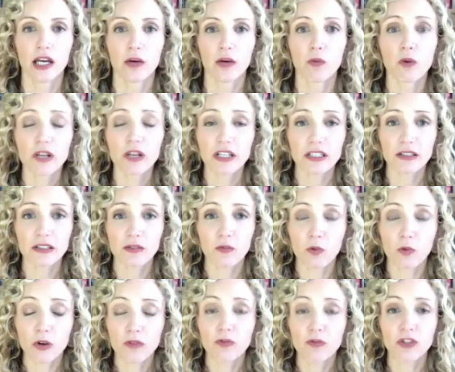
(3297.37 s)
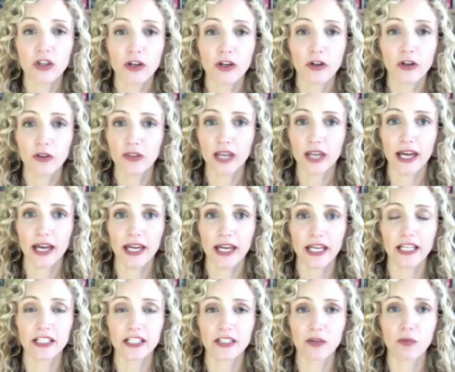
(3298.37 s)
What it, what's going on there
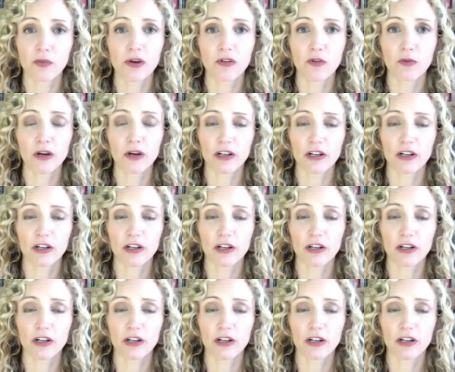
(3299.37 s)
is that we, are